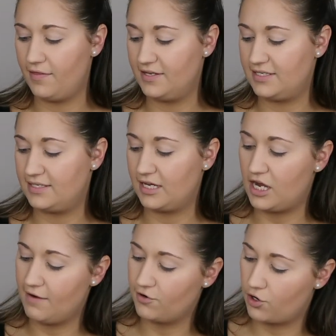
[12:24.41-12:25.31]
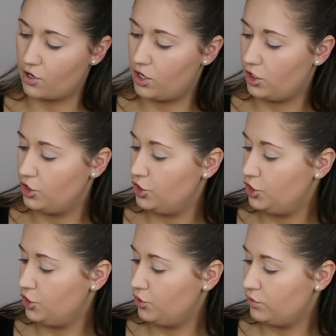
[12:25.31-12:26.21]
this is the CoverGirl
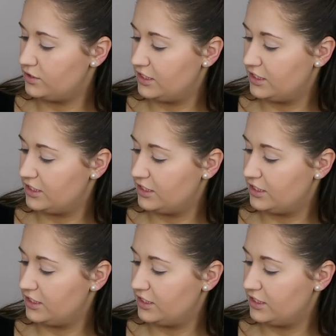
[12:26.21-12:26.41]
Nudes.